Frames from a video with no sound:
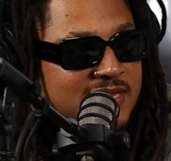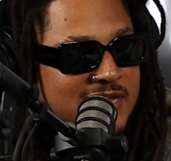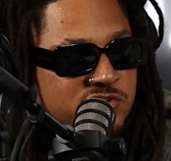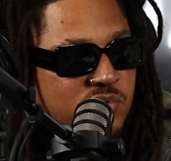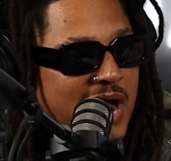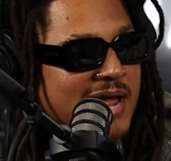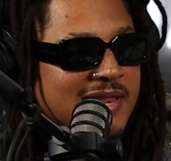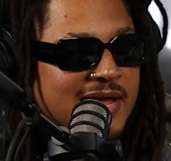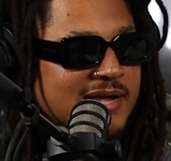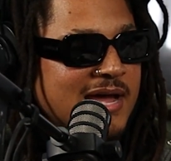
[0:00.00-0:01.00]
That's where I
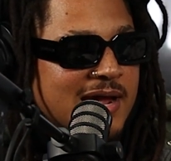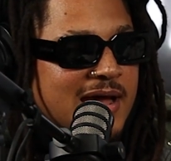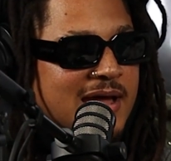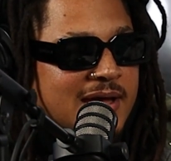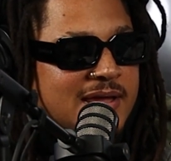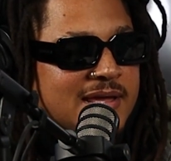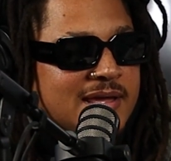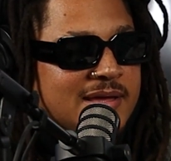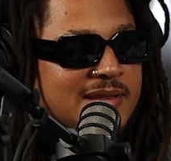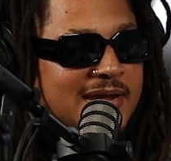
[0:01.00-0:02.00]
lack. I
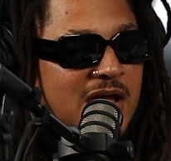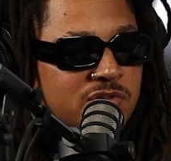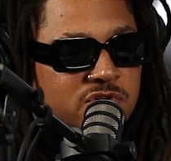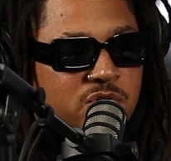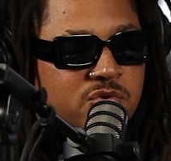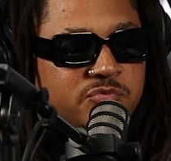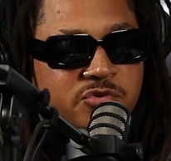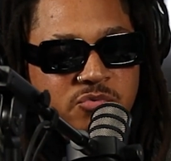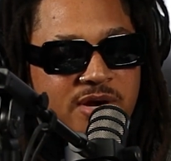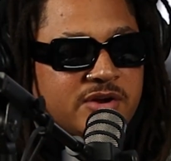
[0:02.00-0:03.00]
like I'll throw a
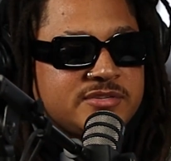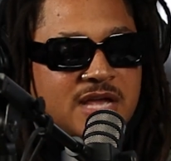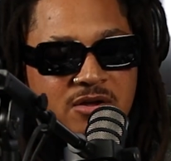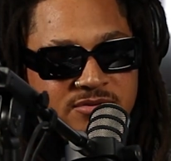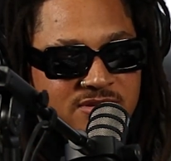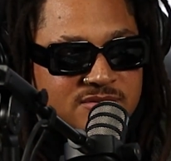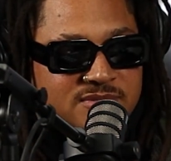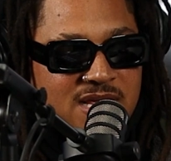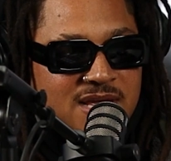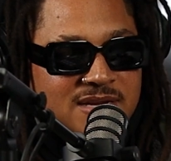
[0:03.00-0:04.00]
few records out, you know what I'm
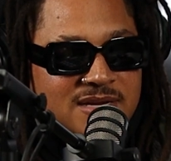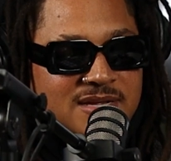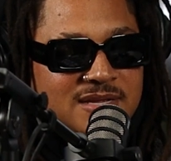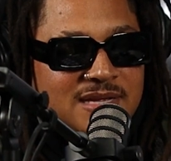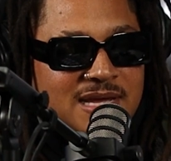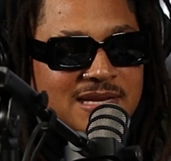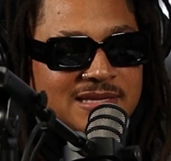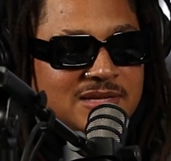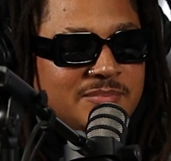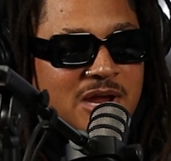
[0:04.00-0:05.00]
saying, and
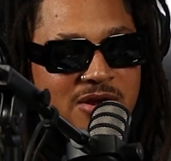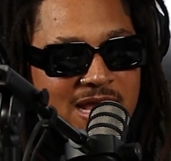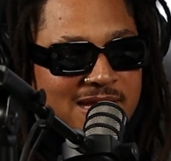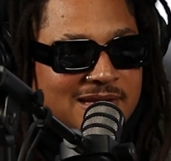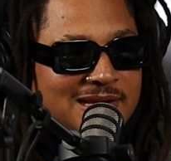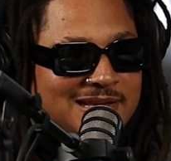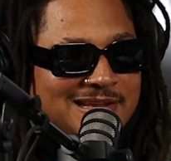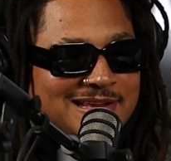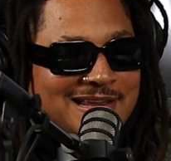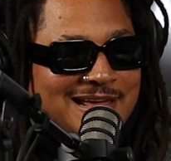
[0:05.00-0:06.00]
let them marinate,
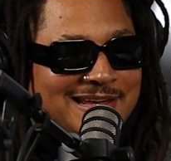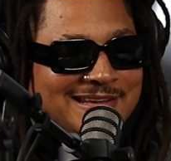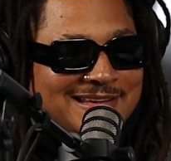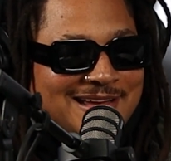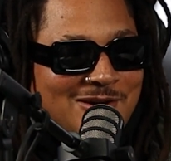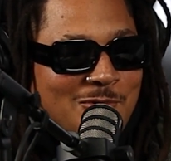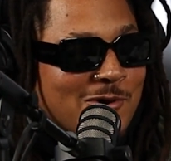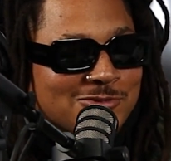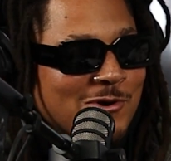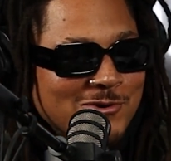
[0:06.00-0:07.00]
and then like I
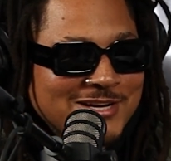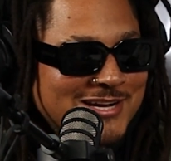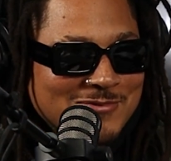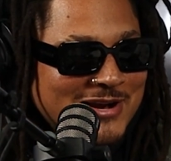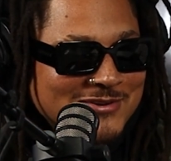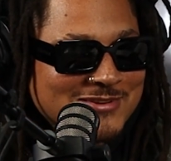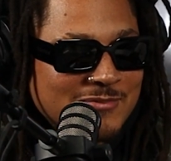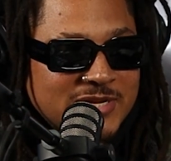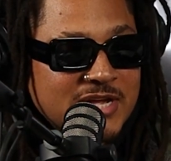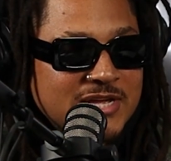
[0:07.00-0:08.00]
won't throw any records
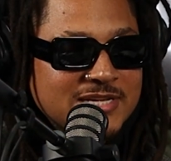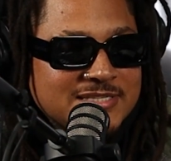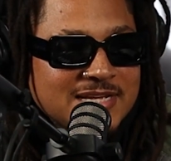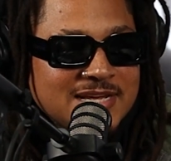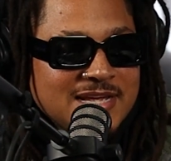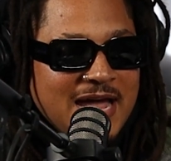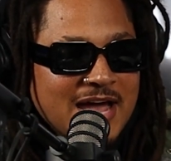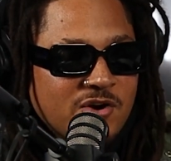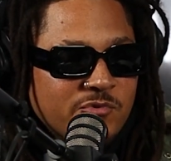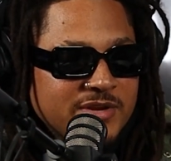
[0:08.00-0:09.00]
out because
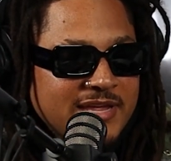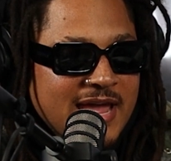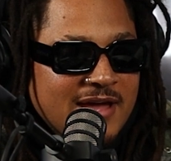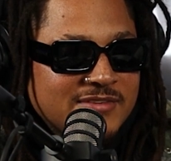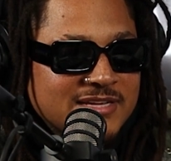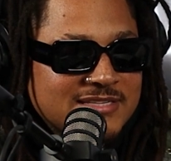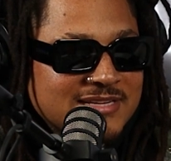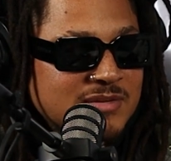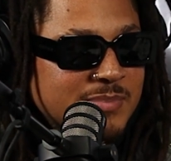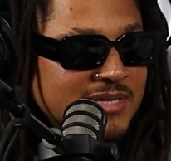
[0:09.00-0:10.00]
I don't really have the
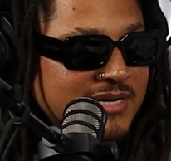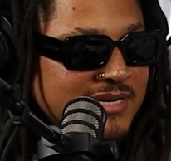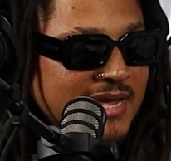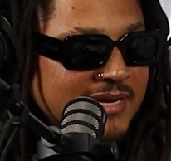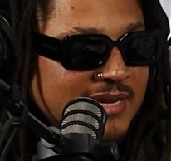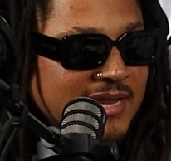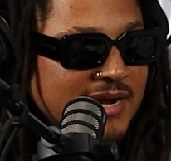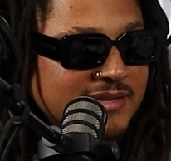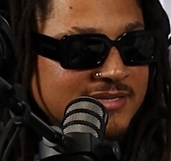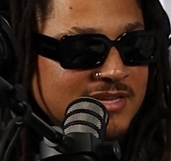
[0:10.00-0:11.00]
accessibility like a
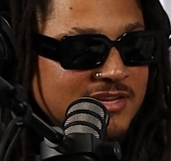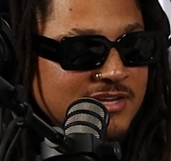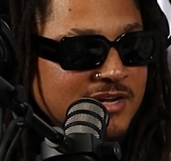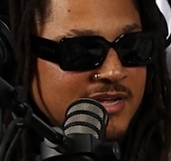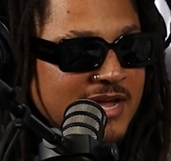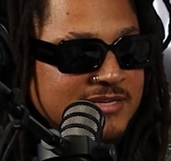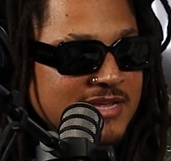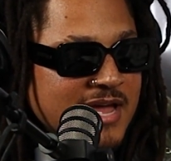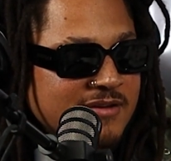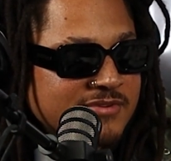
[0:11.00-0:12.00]
lot of these other young cats
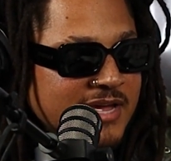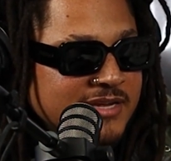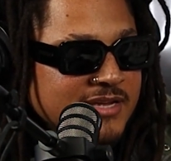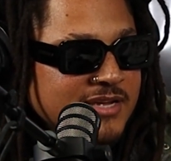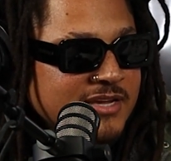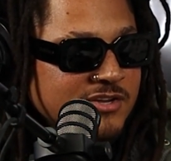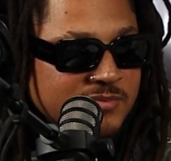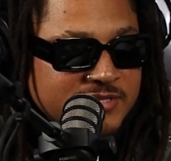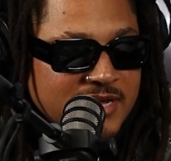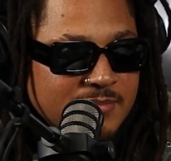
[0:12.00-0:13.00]
have. Like, you know what
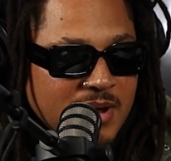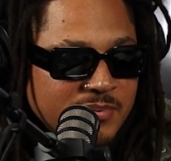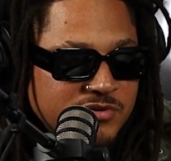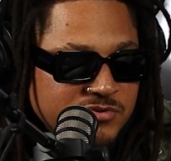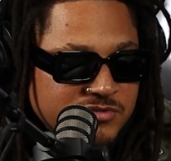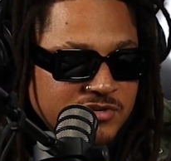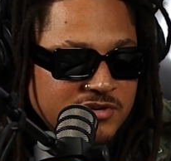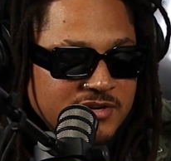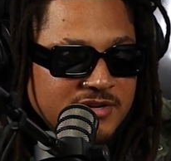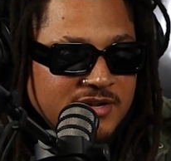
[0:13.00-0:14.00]
I'm saying? My
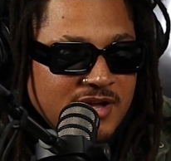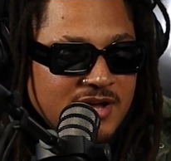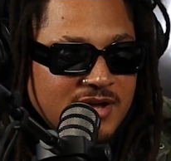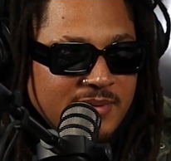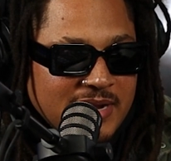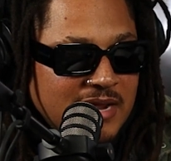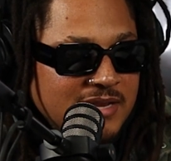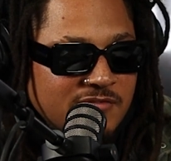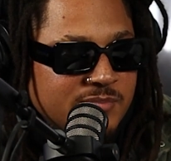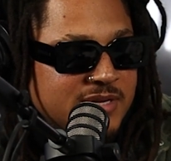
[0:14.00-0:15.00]
producer, and I
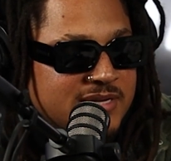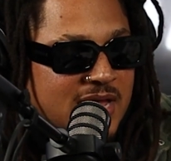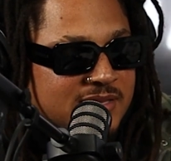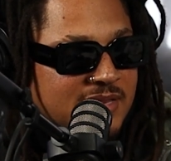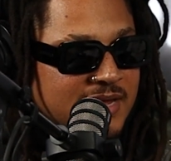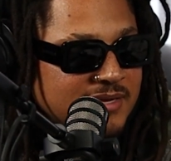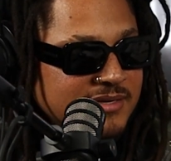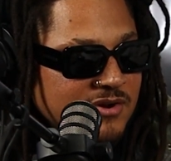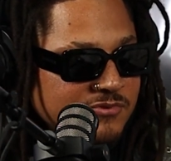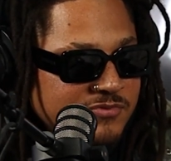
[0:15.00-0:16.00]
love him to death.
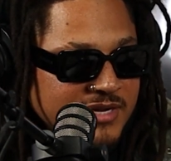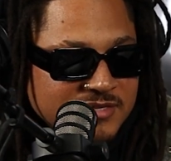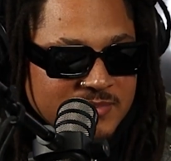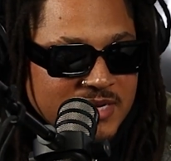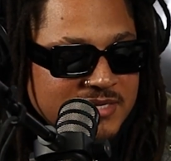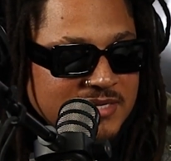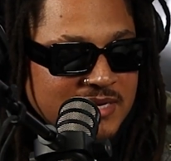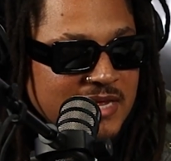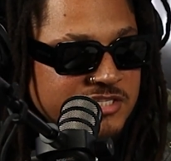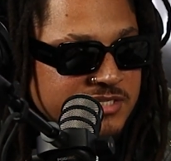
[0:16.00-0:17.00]
Like, you know, Fingers, man, he's a
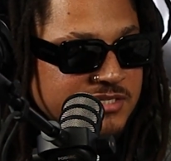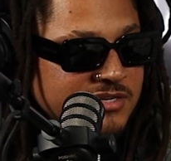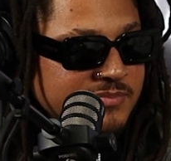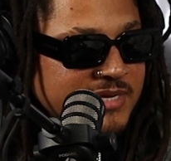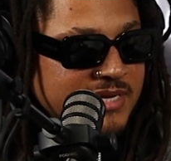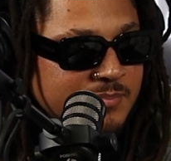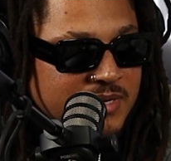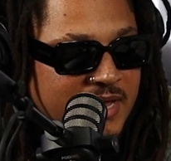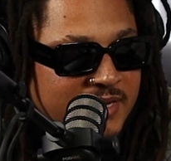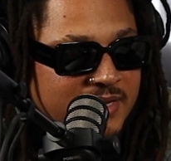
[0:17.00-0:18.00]
legend. You know what I mean?
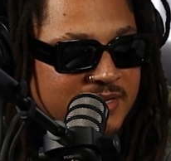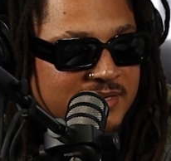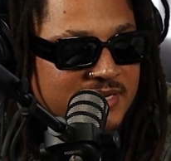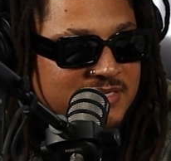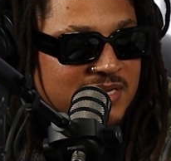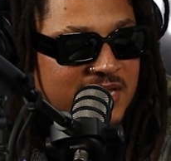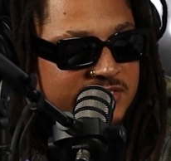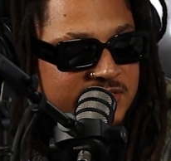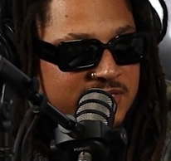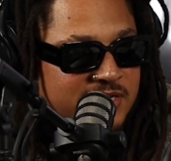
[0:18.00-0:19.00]
But like, he's a
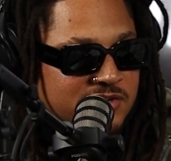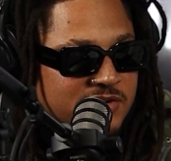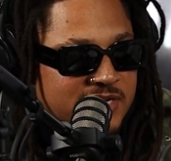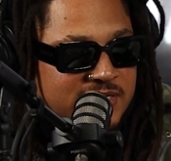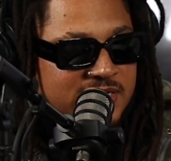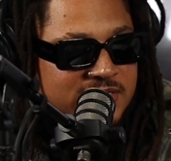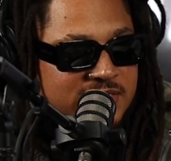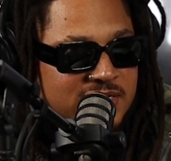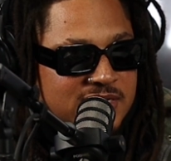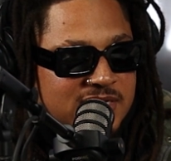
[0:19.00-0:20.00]
legend. Like, you know,
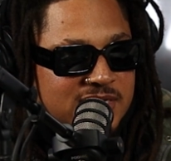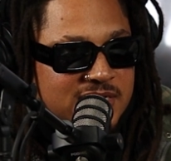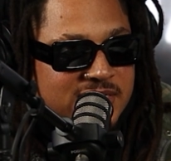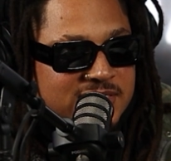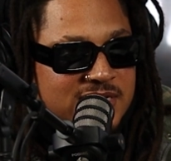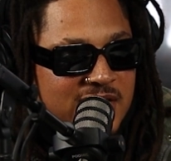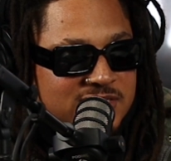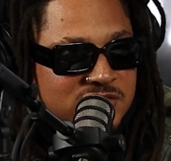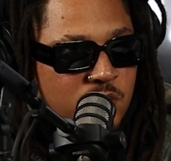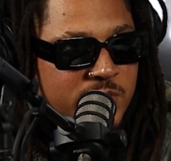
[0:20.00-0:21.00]
he's got
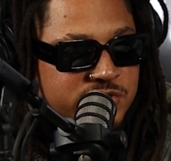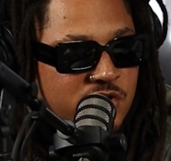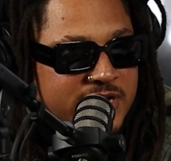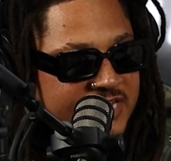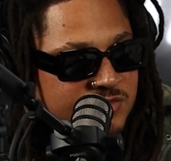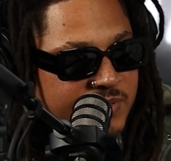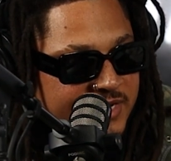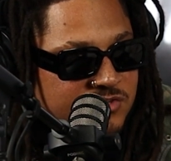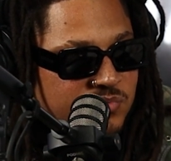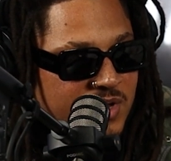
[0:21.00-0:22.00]
so much on his
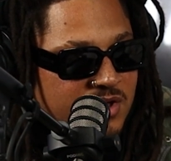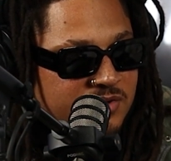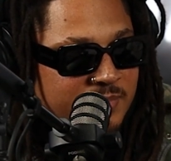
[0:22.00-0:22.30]
plate as well.